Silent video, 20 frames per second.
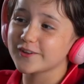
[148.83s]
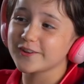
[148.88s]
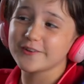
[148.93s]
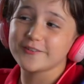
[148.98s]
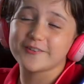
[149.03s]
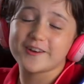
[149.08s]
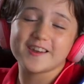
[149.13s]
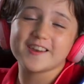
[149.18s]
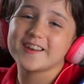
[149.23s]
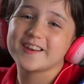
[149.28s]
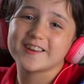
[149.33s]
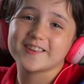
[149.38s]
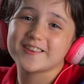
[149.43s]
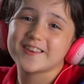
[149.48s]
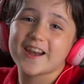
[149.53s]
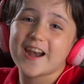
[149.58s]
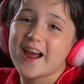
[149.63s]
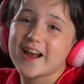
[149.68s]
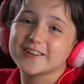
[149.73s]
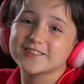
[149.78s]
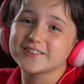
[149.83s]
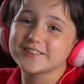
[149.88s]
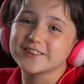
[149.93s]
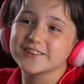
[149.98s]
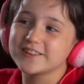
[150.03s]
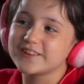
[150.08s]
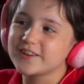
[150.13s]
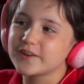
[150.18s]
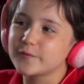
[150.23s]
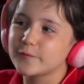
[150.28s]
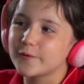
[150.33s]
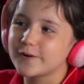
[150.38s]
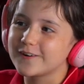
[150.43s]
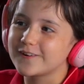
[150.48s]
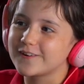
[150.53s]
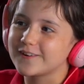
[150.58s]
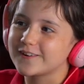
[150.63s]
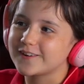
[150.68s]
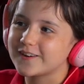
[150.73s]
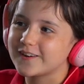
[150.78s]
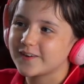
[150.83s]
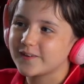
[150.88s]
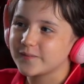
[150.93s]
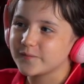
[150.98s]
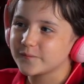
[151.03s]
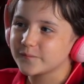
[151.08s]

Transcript: really funny because it actually did work.